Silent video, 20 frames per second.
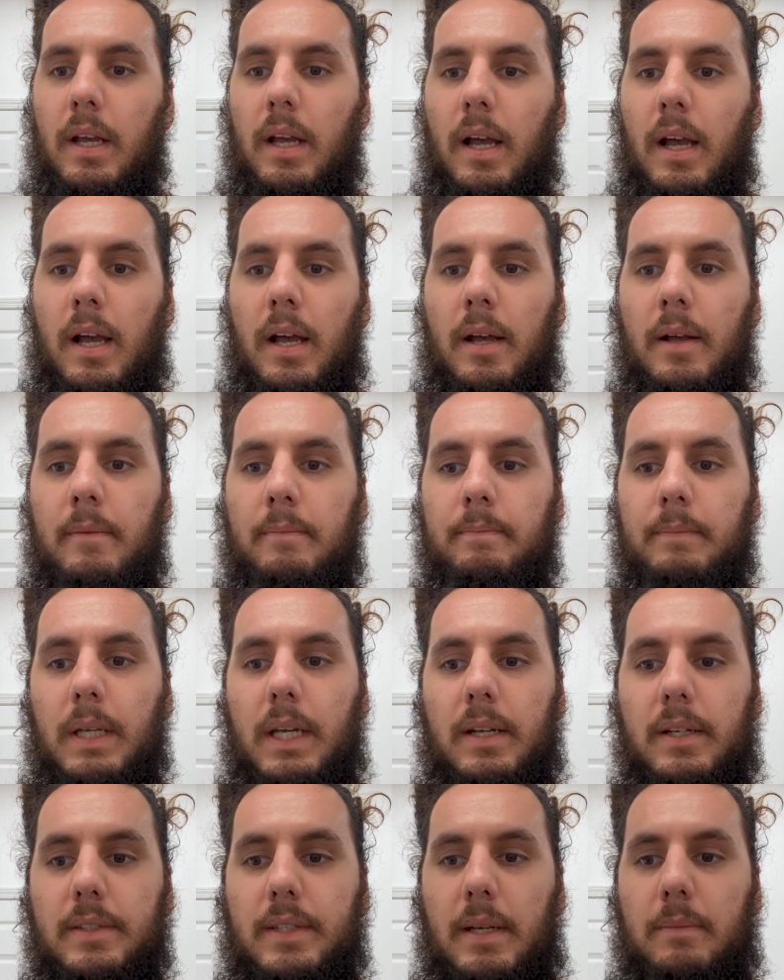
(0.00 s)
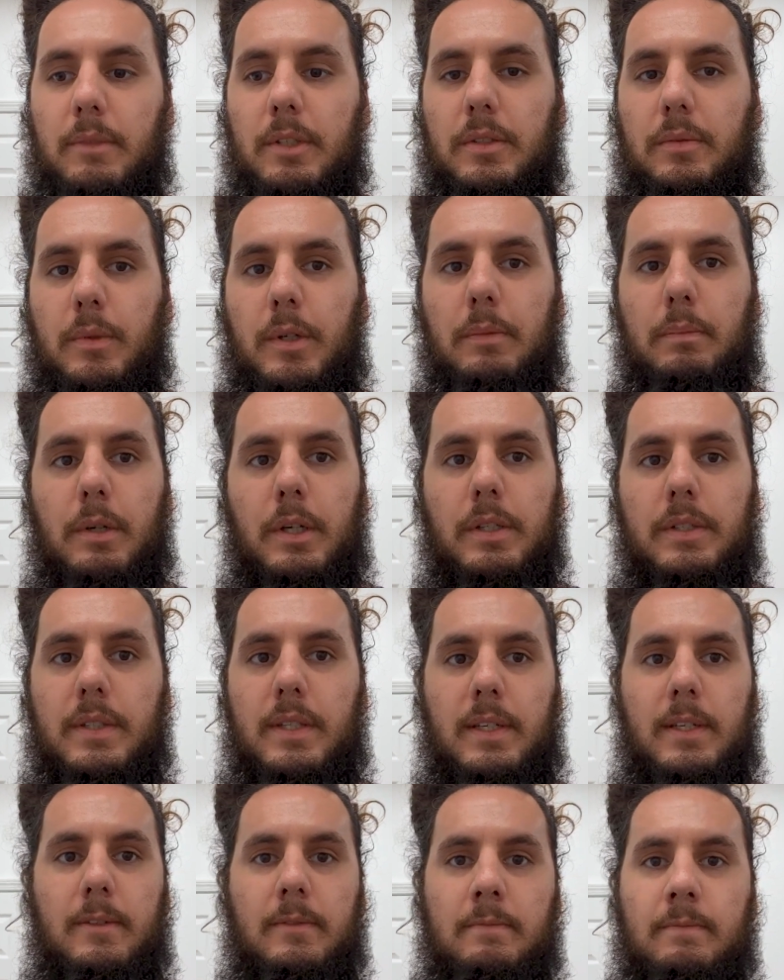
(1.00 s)
Um, because I'm just one
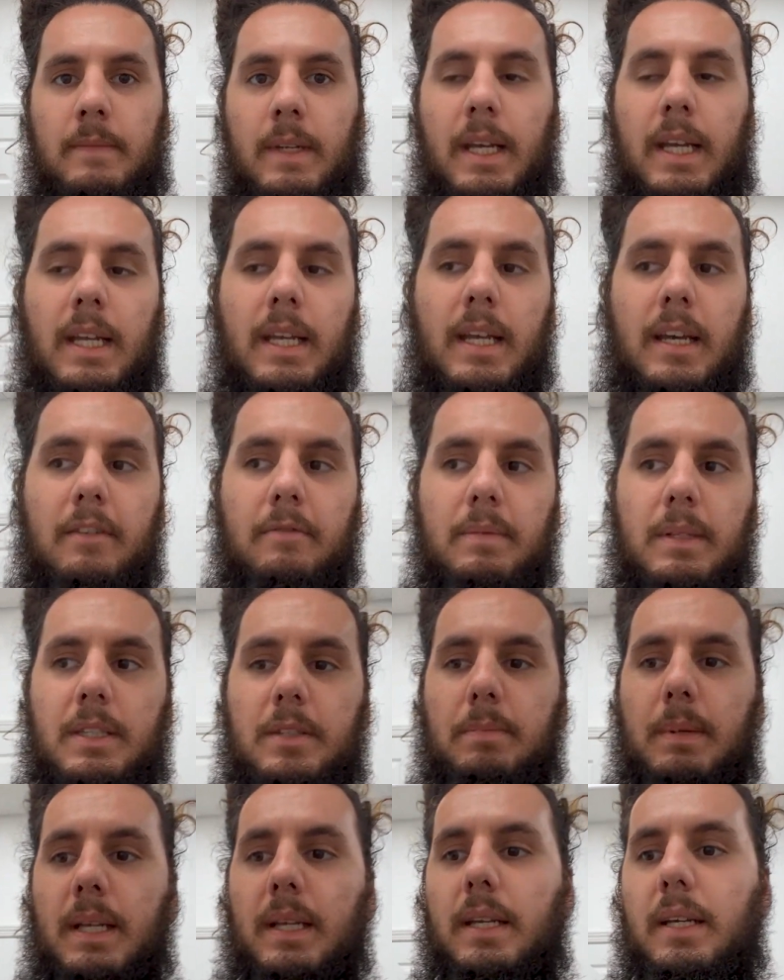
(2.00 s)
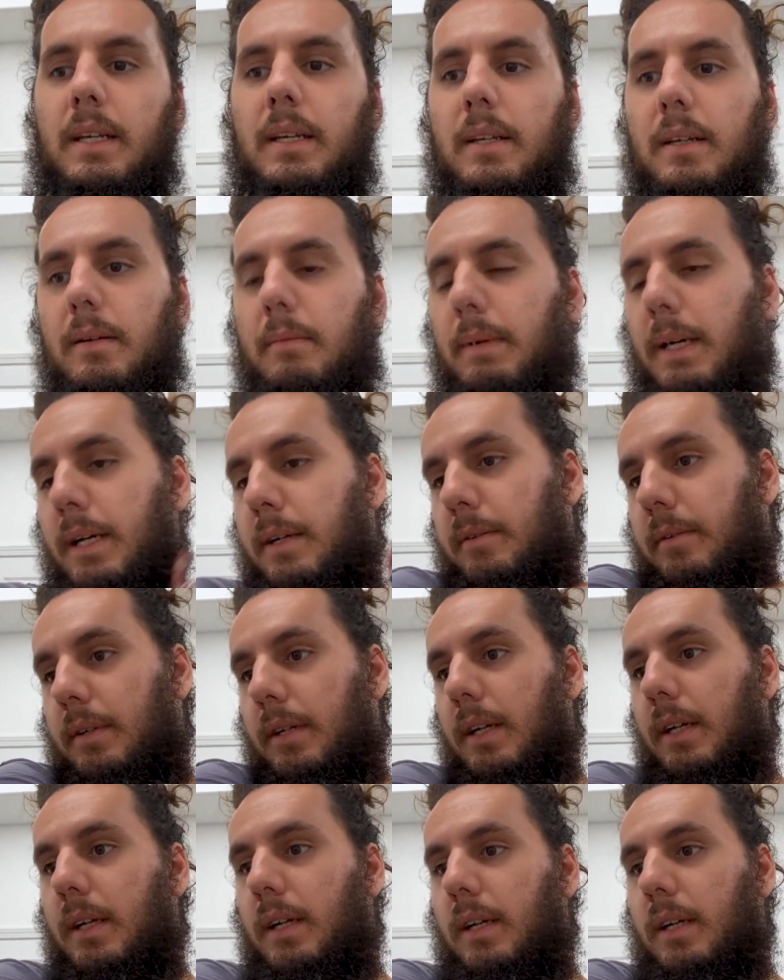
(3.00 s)
person and I've been spending about
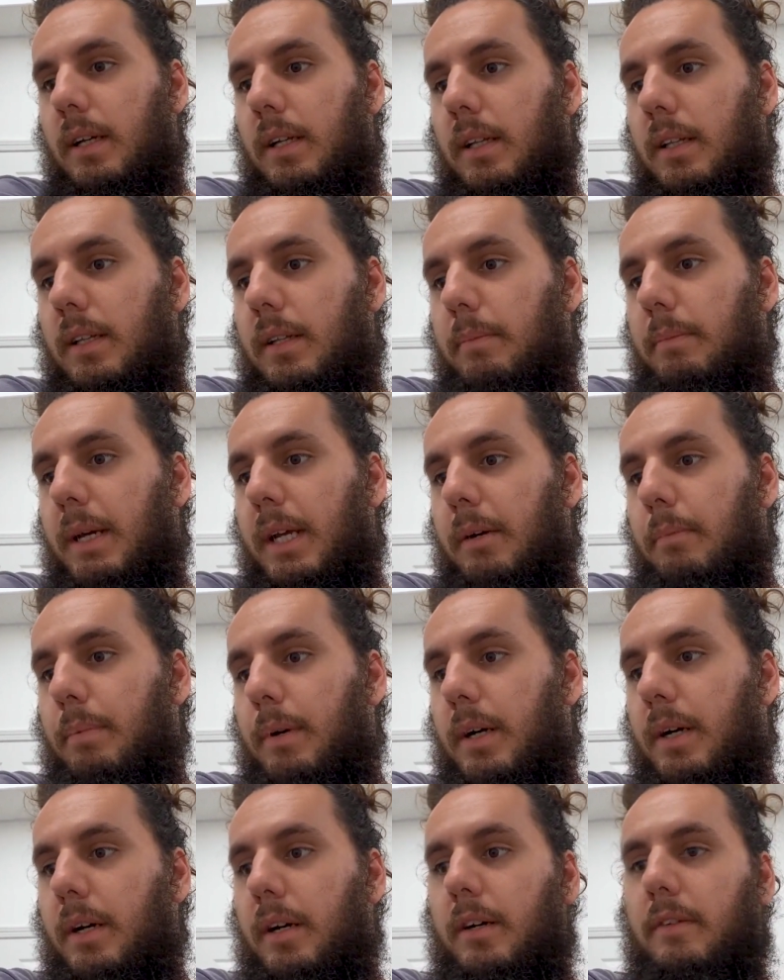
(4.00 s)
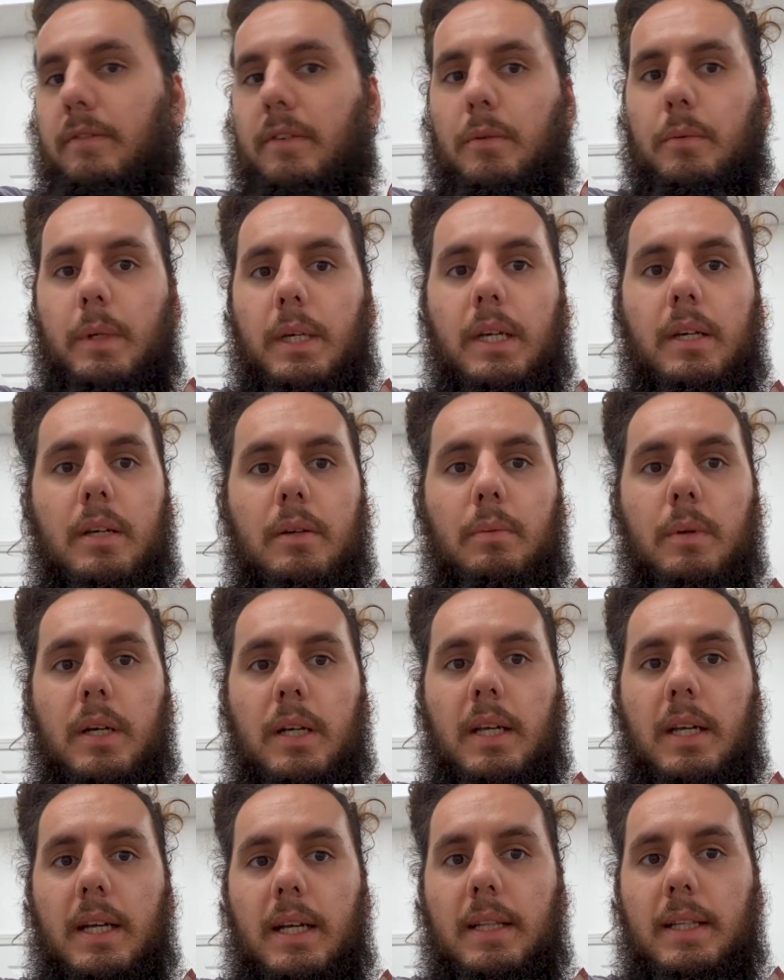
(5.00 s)
the better part of a week
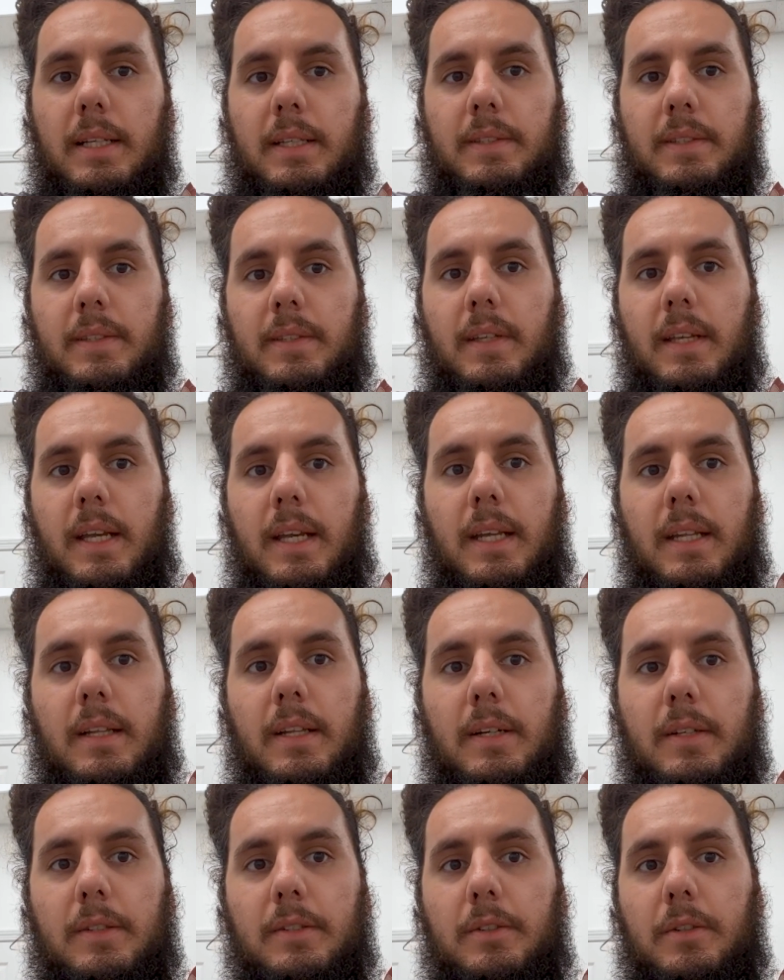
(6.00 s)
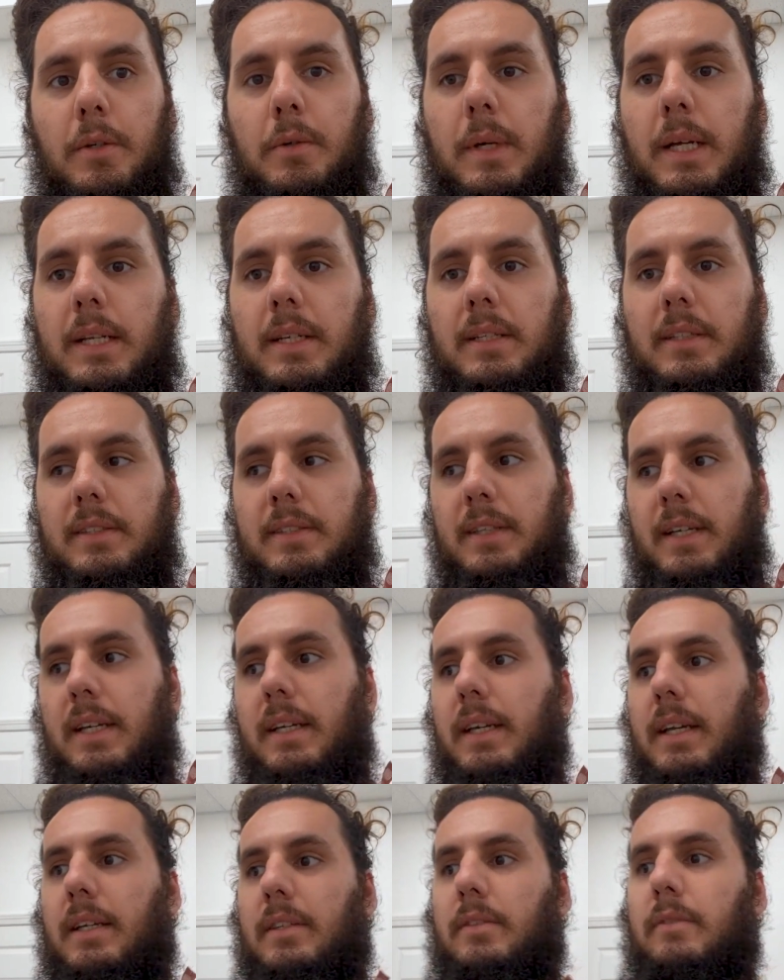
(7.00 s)
working on this, and there is no end in
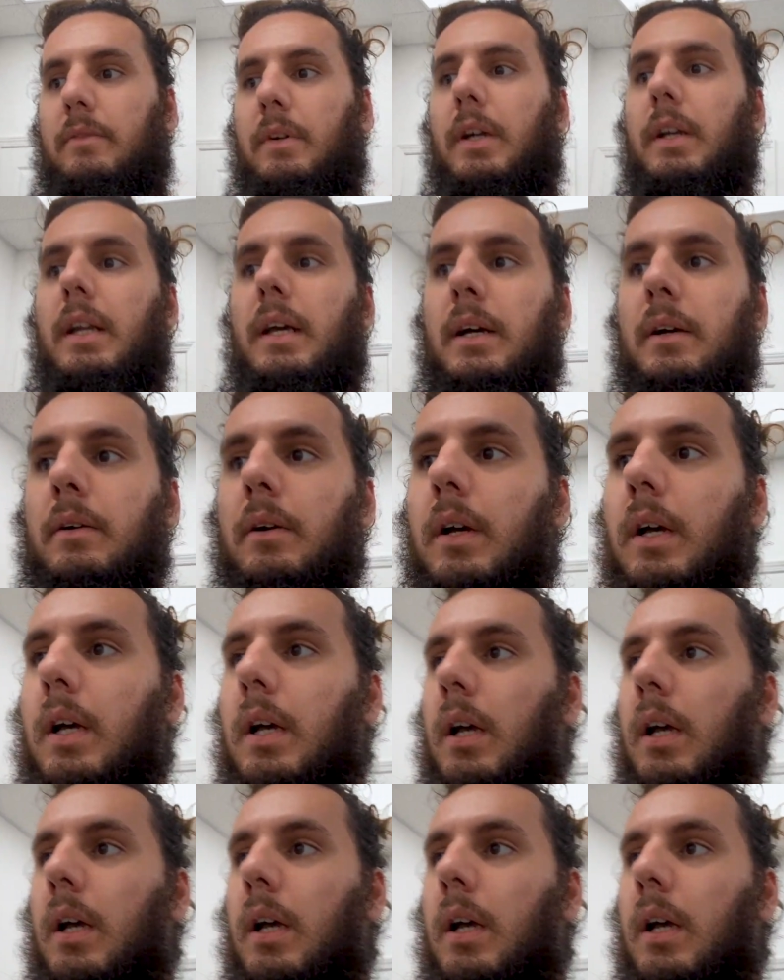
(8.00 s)
sight as of right now.